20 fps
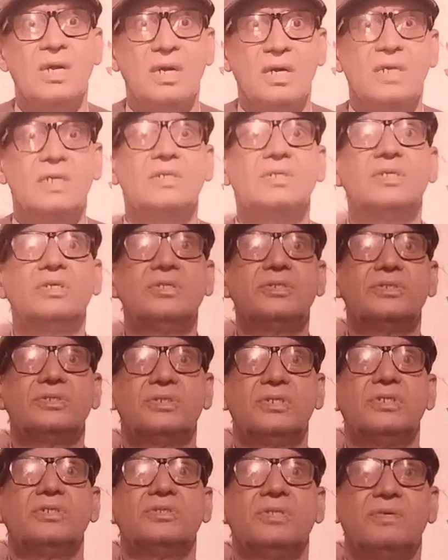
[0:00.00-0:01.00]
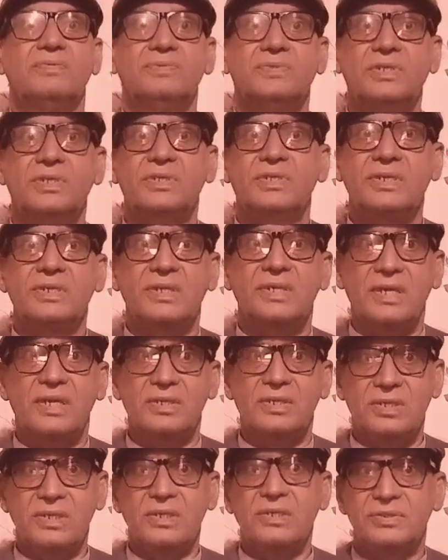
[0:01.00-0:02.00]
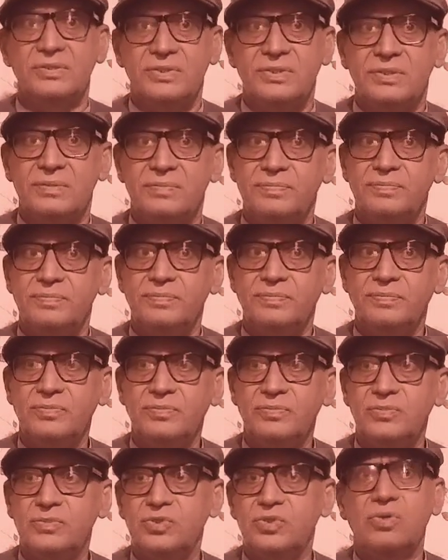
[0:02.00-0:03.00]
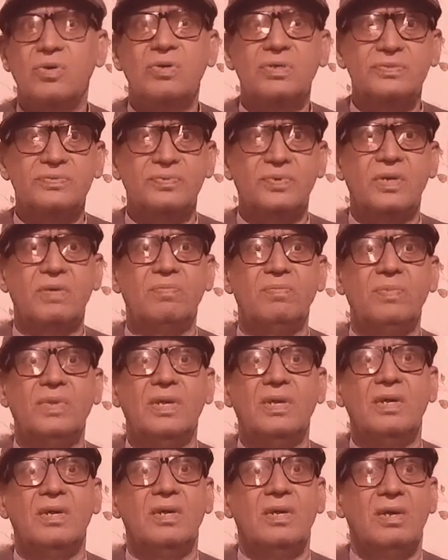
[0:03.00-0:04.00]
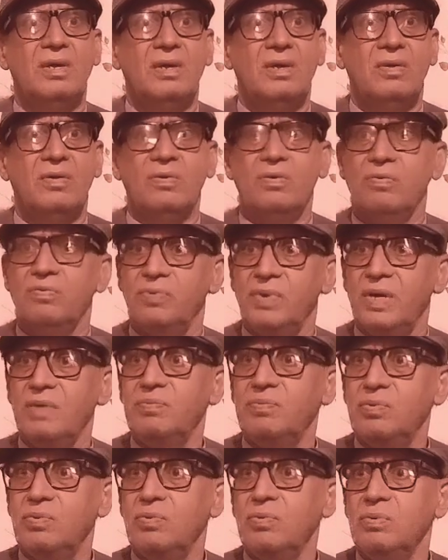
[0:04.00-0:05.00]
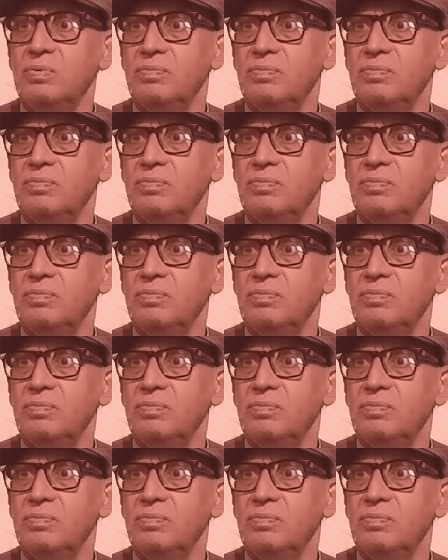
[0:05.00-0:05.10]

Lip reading: It is a disease of children and teens. It starts from 5 to